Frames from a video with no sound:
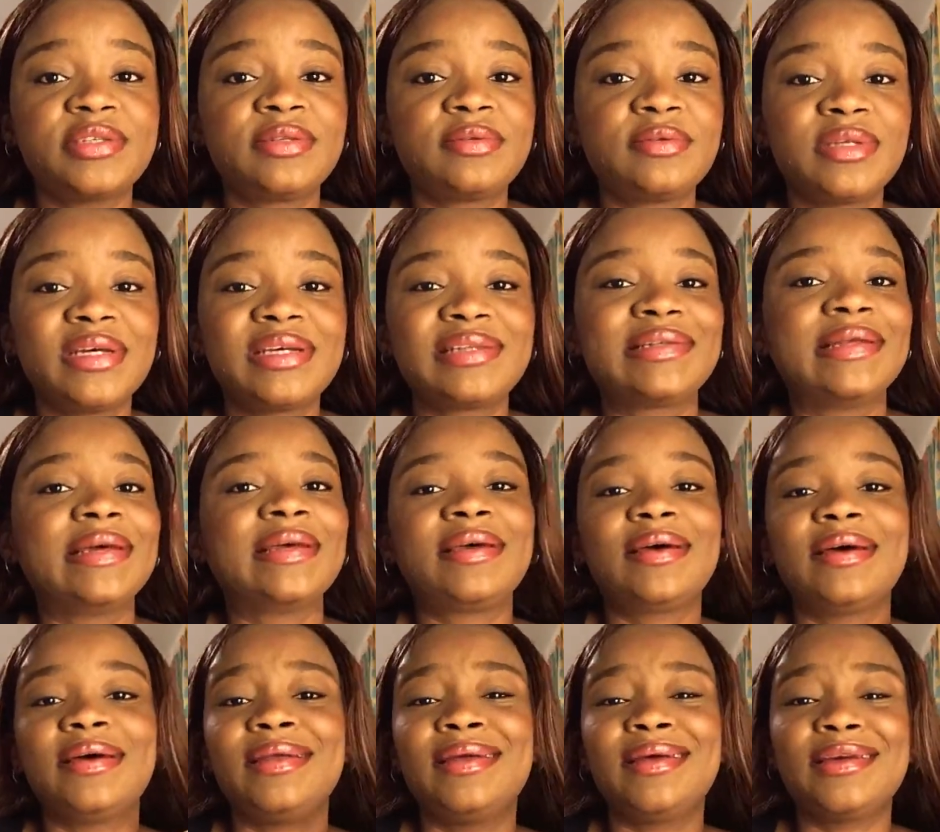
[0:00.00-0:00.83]
So that's
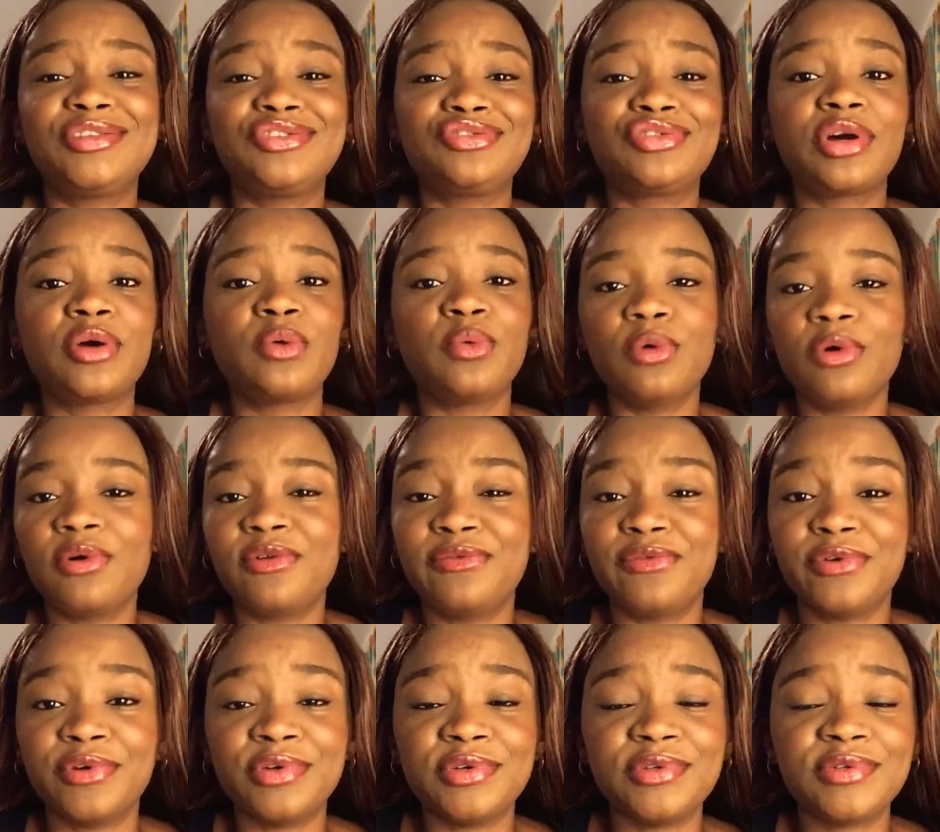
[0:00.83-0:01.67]
like an extra
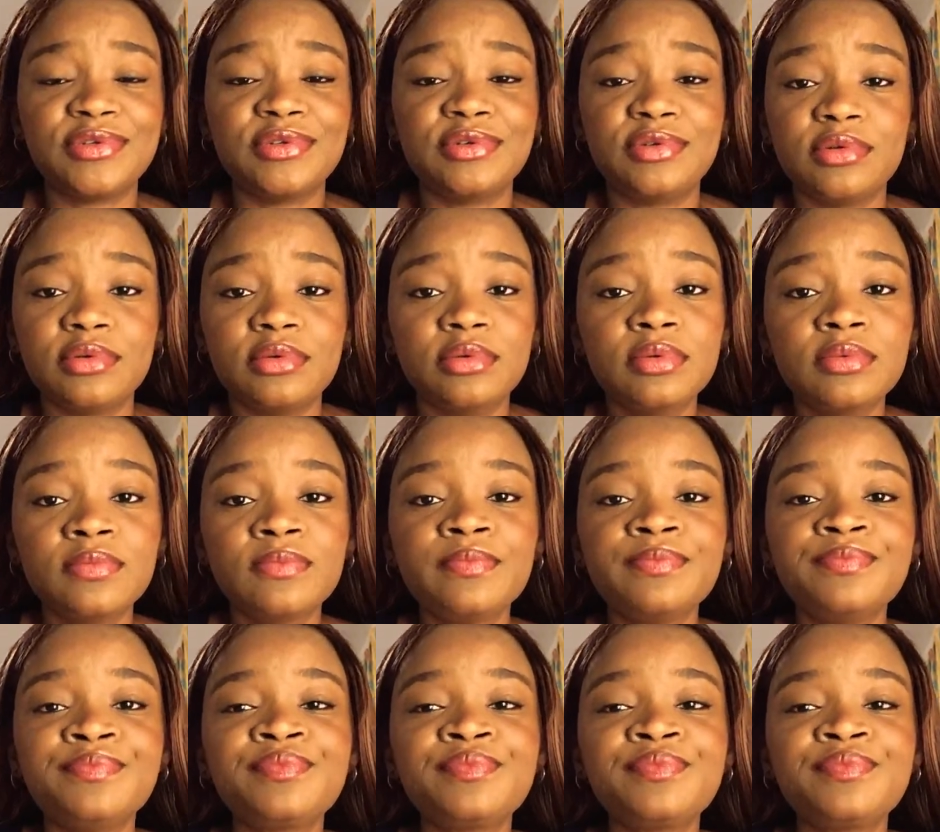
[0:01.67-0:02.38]
work for you to do.